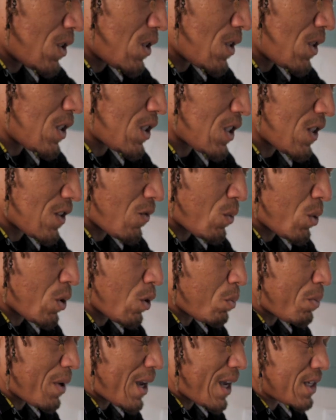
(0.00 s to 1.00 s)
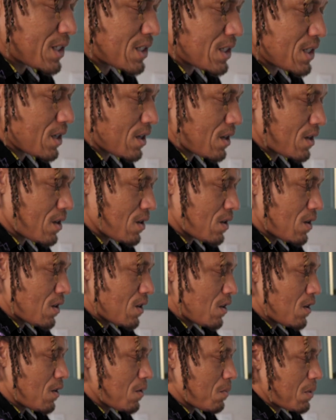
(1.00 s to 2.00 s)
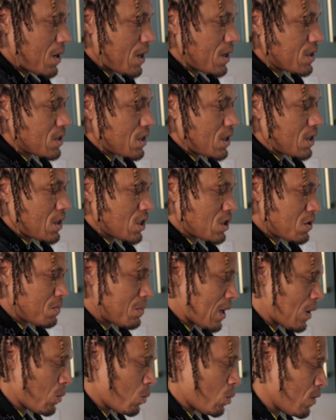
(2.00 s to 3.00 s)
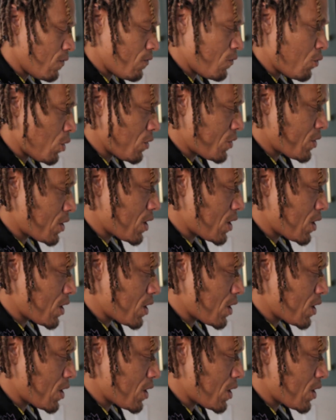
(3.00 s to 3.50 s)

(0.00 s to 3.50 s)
This is real pasty. And this is about 1/4